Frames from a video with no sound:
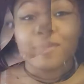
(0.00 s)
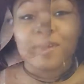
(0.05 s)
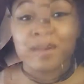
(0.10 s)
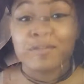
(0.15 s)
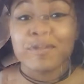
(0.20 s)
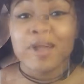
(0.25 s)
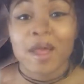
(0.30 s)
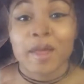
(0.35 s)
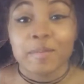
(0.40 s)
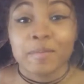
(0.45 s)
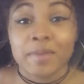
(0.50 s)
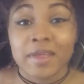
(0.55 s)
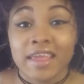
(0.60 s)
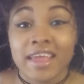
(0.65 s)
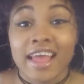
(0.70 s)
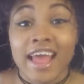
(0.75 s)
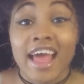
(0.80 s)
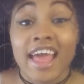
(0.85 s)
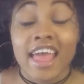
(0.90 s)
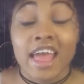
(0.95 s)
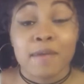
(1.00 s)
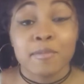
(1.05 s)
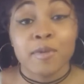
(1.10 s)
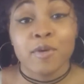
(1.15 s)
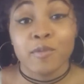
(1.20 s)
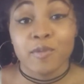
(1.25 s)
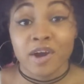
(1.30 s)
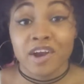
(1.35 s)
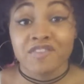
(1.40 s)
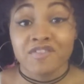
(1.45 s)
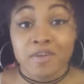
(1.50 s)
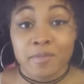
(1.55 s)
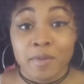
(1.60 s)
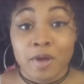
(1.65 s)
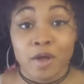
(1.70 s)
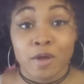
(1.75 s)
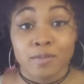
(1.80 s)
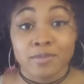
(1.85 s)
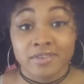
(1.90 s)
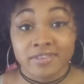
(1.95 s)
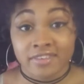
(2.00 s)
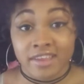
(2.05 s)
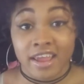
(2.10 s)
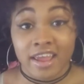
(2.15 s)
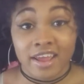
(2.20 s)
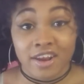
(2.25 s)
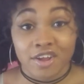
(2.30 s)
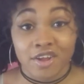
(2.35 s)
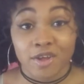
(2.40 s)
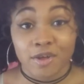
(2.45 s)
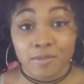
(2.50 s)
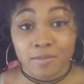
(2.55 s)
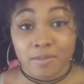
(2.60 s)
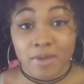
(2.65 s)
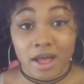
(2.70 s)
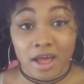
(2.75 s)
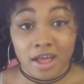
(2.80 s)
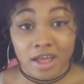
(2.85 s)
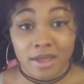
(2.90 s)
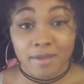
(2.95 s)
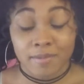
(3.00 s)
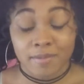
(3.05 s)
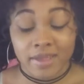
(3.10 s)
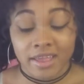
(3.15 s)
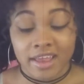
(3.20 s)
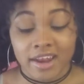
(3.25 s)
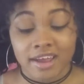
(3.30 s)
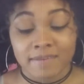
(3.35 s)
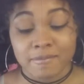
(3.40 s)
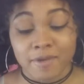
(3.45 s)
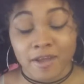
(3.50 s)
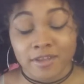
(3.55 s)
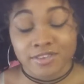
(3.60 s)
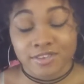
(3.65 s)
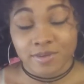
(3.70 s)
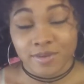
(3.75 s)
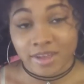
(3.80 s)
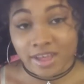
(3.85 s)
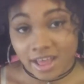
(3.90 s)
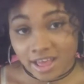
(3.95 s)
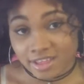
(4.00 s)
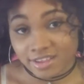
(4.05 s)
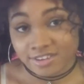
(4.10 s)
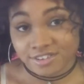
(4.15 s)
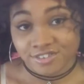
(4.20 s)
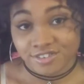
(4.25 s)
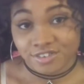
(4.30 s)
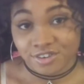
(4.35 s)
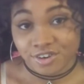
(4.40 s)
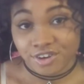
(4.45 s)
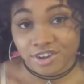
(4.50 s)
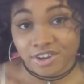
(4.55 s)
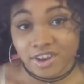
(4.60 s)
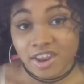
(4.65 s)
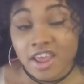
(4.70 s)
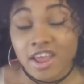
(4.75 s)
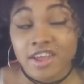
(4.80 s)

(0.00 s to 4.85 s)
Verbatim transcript: bit about me. I am a work from home, stay at home mom, and I'm also a college student.